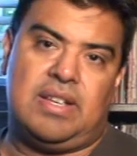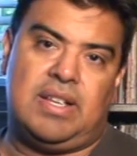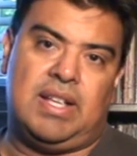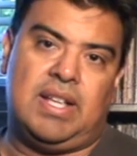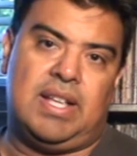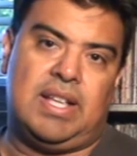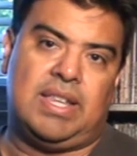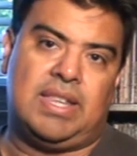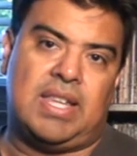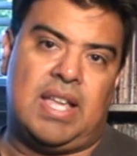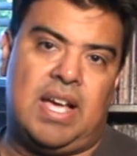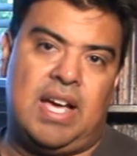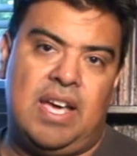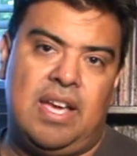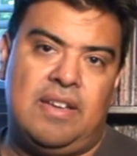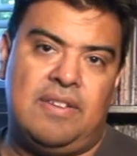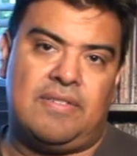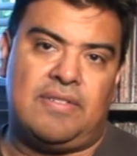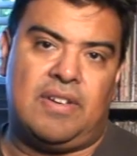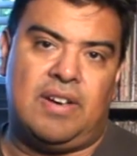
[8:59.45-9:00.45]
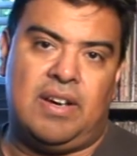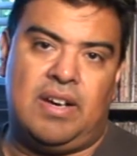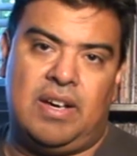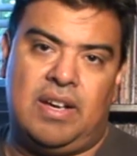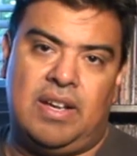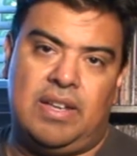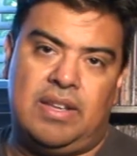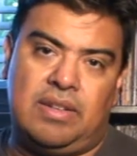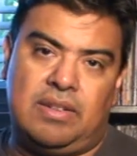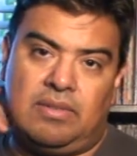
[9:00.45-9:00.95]
live
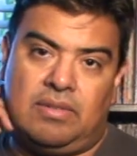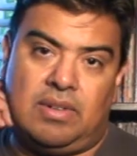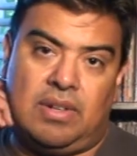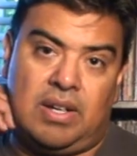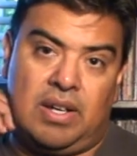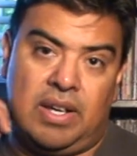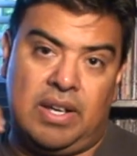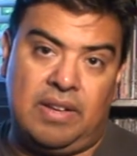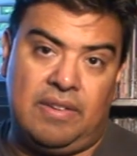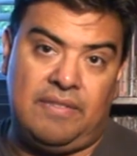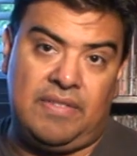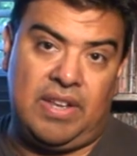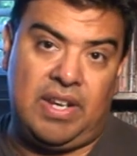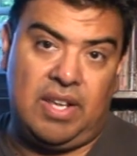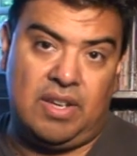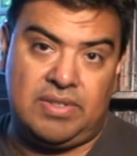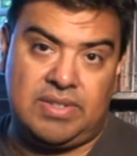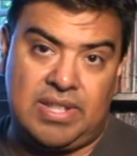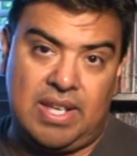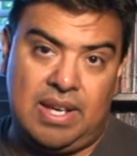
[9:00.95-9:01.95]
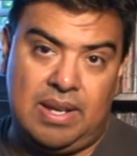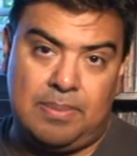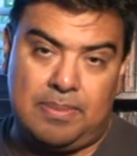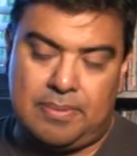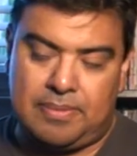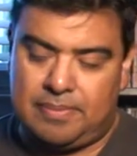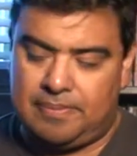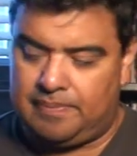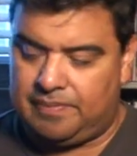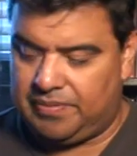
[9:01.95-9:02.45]
on a videotape
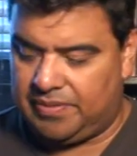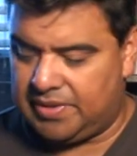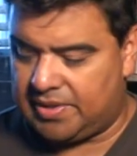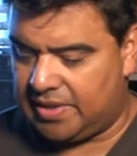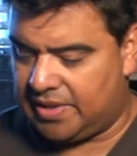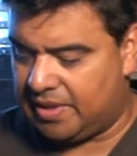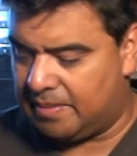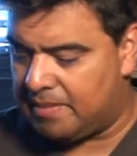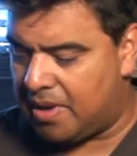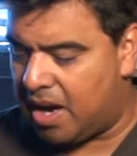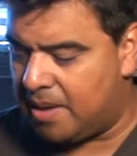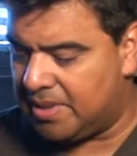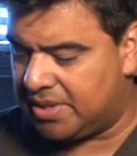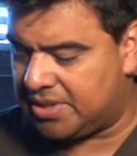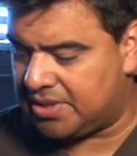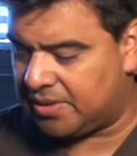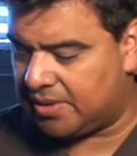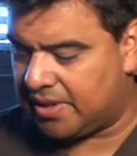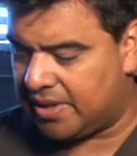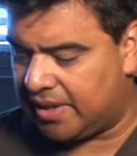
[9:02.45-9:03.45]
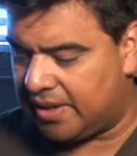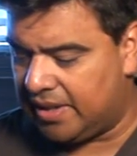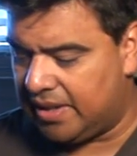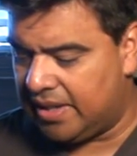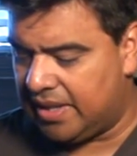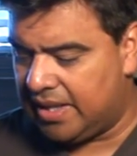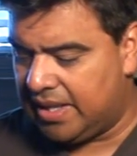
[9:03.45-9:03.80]
during the Mama Tour,